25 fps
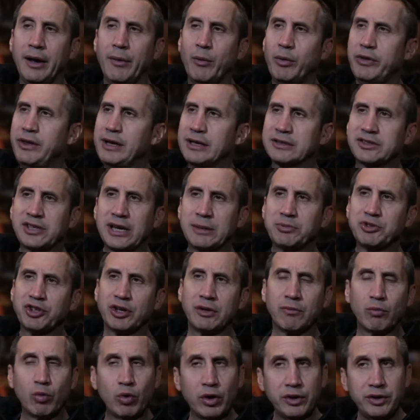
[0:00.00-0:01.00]
with the exception
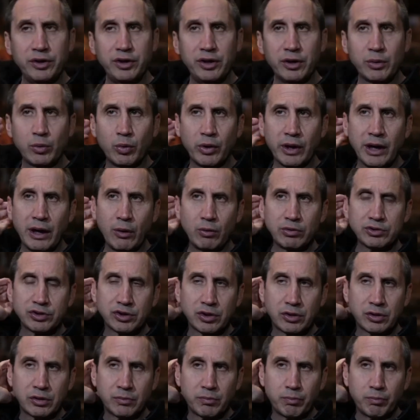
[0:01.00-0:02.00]
of 1 year when I was
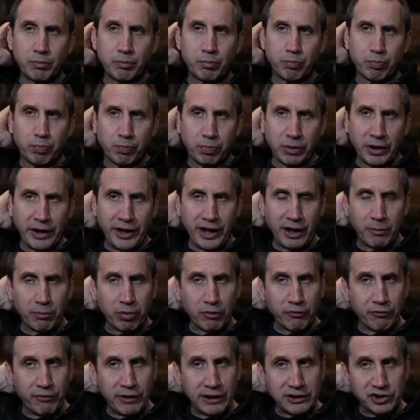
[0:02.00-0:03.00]
playing
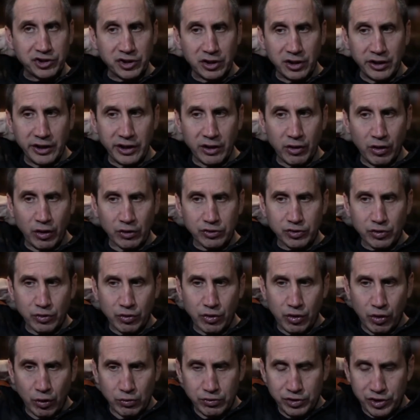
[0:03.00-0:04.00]
professionally and also
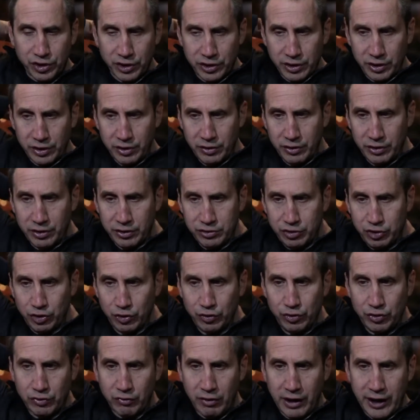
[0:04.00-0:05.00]
coaching in the
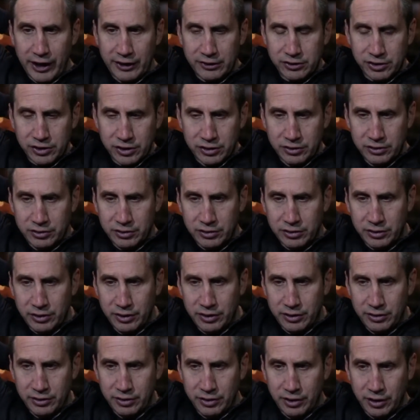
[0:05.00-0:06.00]
junior ranks in
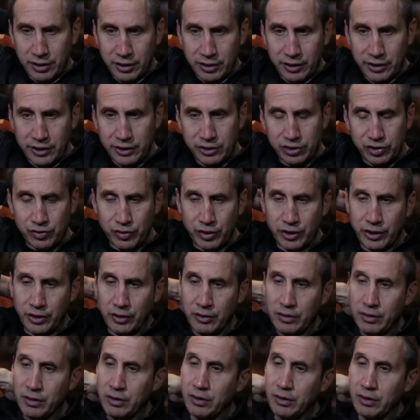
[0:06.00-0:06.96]
Israel,